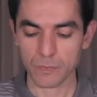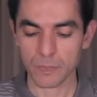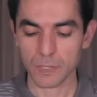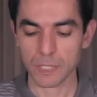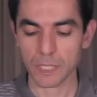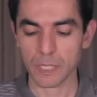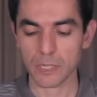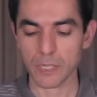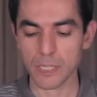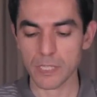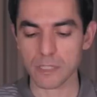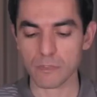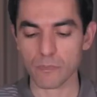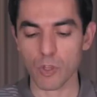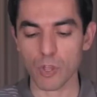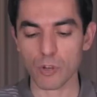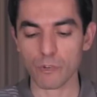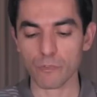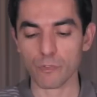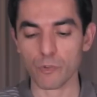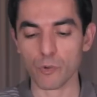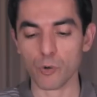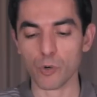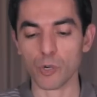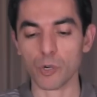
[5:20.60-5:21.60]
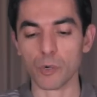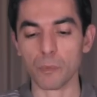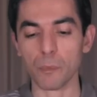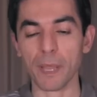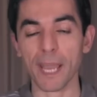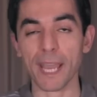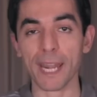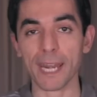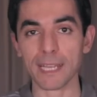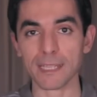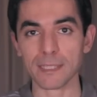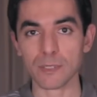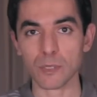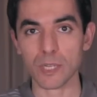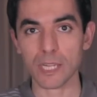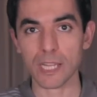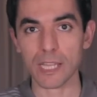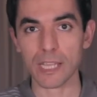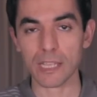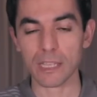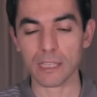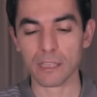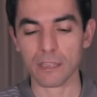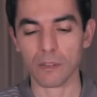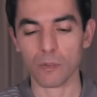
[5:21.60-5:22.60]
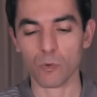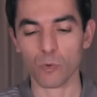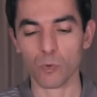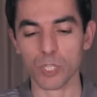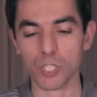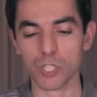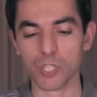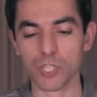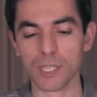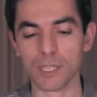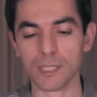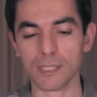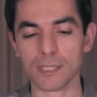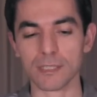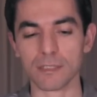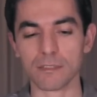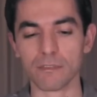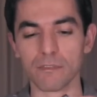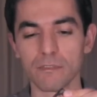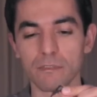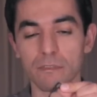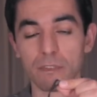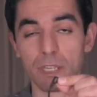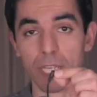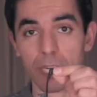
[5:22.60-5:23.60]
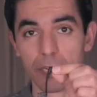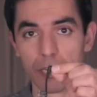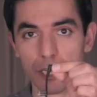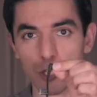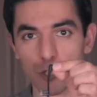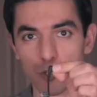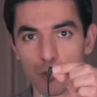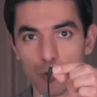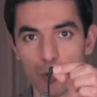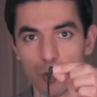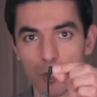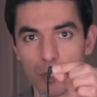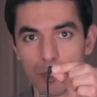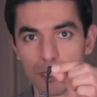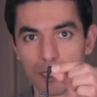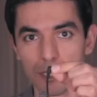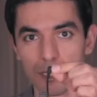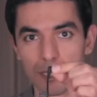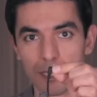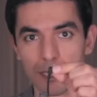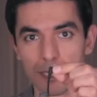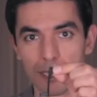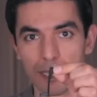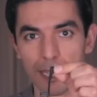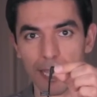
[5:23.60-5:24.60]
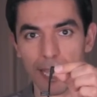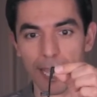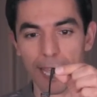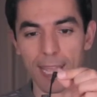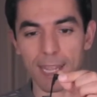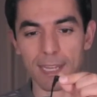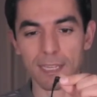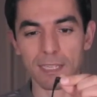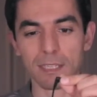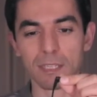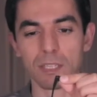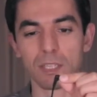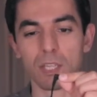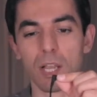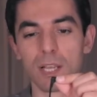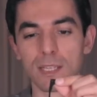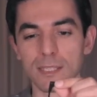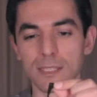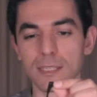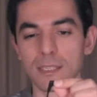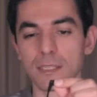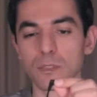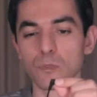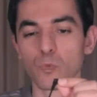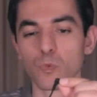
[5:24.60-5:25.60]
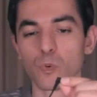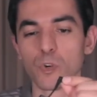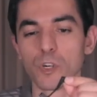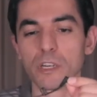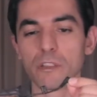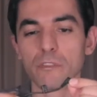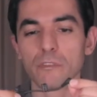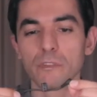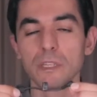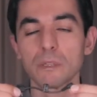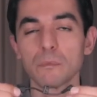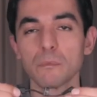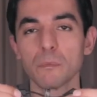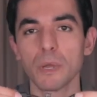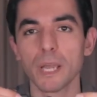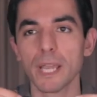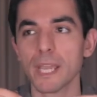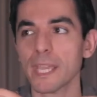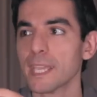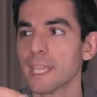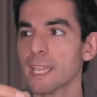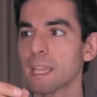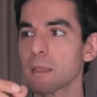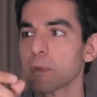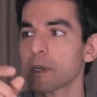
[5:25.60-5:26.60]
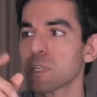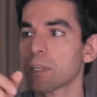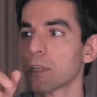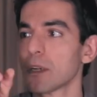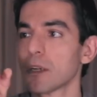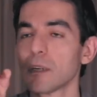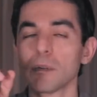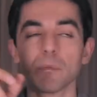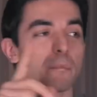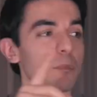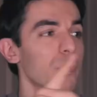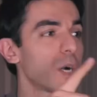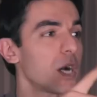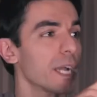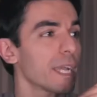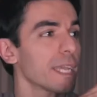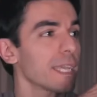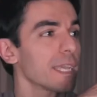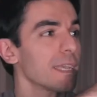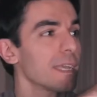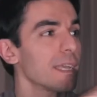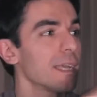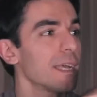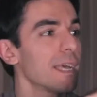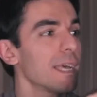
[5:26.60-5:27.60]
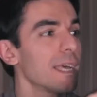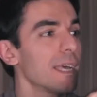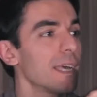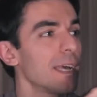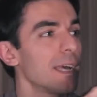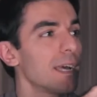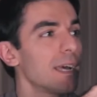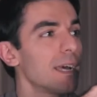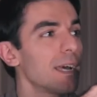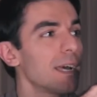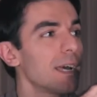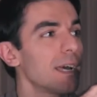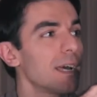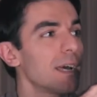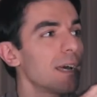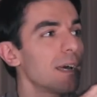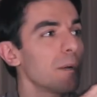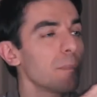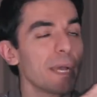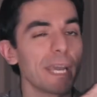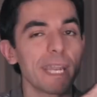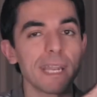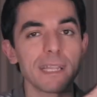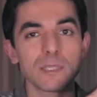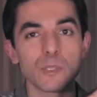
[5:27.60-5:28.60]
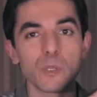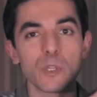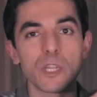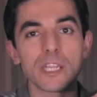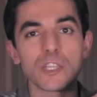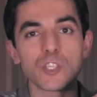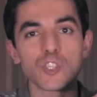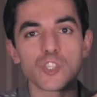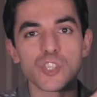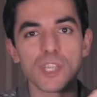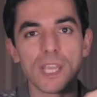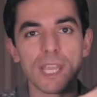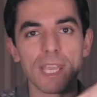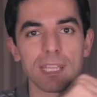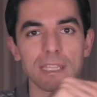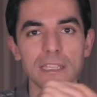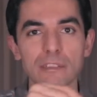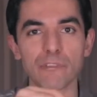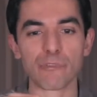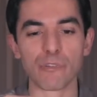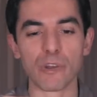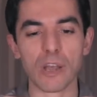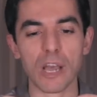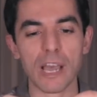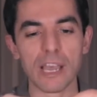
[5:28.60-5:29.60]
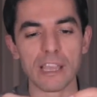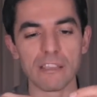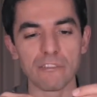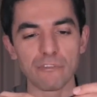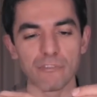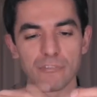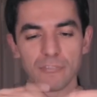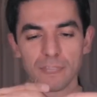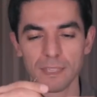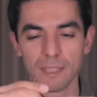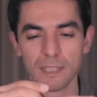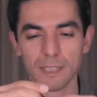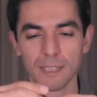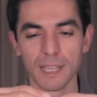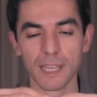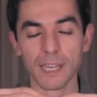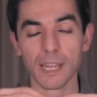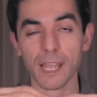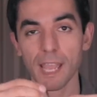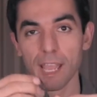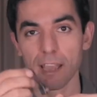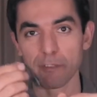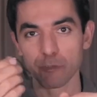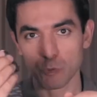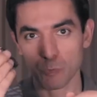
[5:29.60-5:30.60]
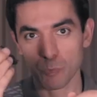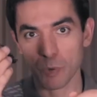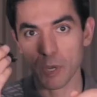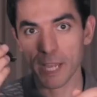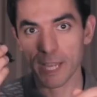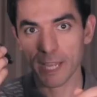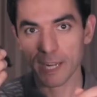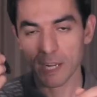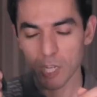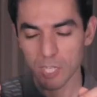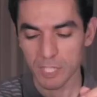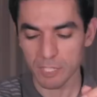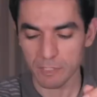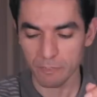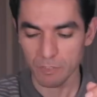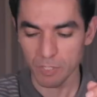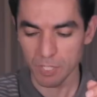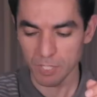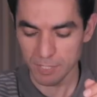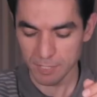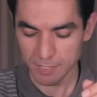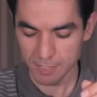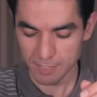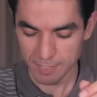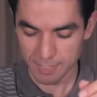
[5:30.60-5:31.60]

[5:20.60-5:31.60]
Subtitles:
There is one for Panasonic, which is very short and doesn't work with my camera, my Panasonic G85, and I have to buy another one.